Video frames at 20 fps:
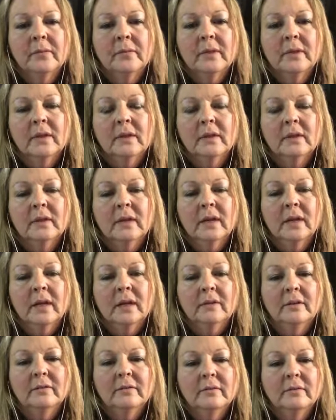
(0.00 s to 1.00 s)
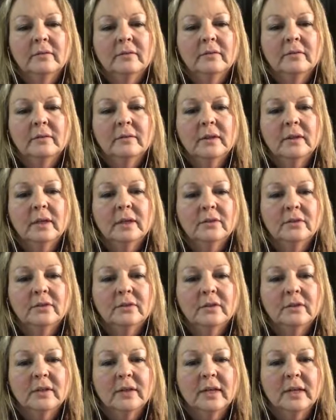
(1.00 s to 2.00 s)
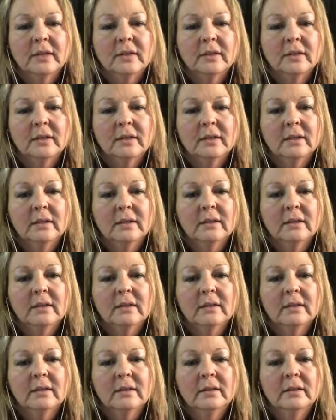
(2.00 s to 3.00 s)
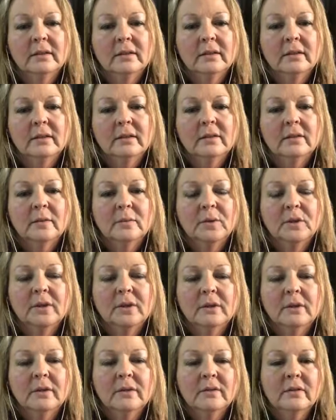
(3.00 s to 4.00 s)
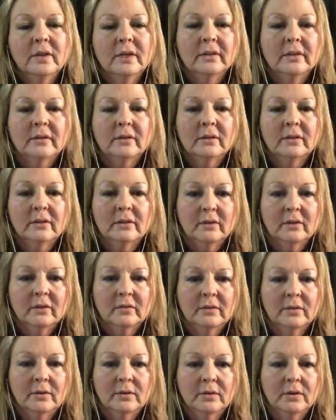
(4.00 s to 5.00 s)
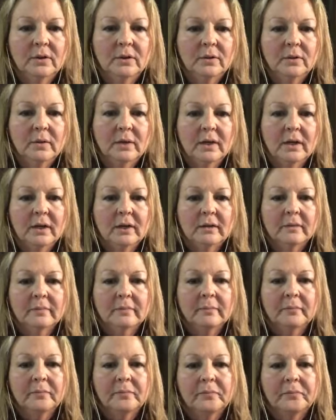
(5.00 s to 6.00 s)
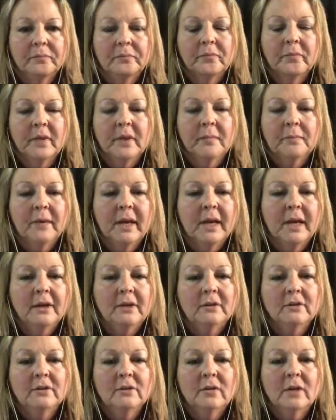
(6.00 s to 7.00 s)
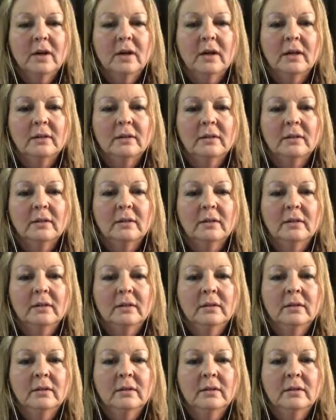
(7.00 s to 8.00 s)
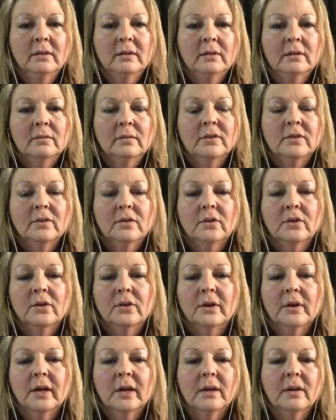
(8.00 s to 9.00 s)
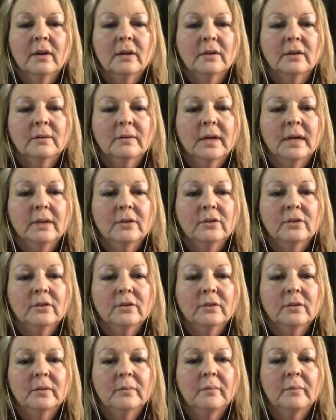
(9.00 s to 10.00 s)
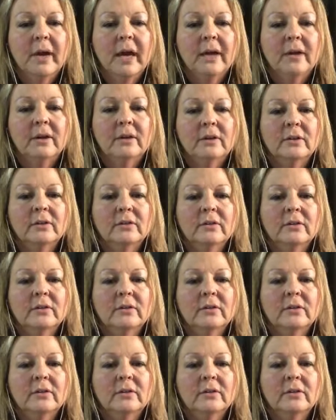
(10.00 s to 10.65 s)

love, understanding. It's the purest essence of who you are. It matters not what's occurring all around you, it matters